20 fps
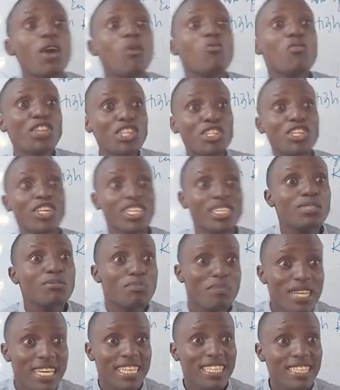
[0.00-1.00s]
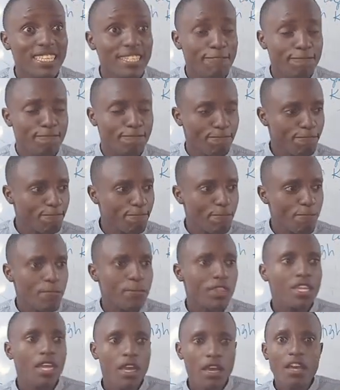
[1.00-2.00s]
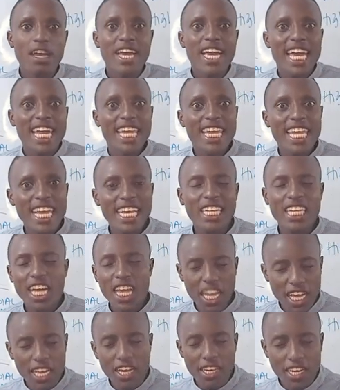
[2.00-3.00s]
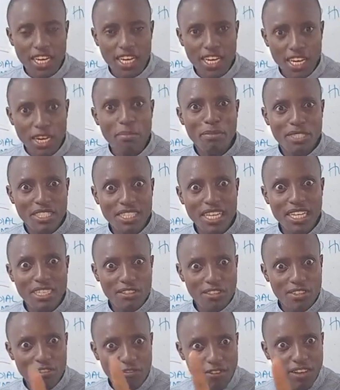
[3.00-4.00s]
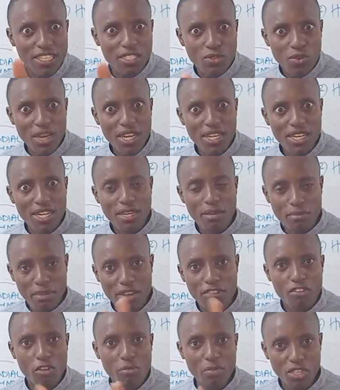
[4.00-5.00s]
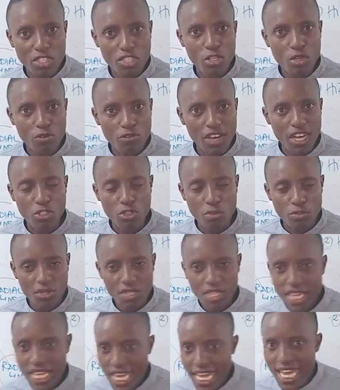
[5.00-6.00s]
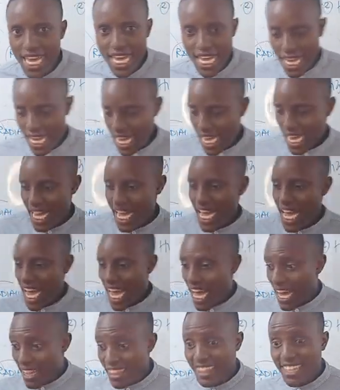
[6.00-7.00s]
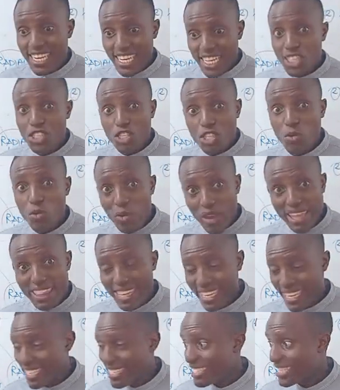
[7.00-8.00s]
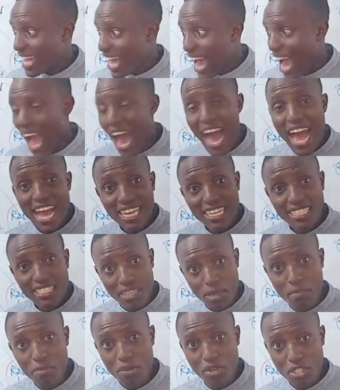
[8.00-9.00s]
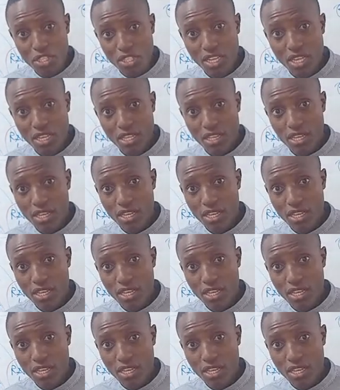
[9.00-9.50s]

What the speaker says: we just mean let me start the first one by vibration of atoms. The region where there is high temperature,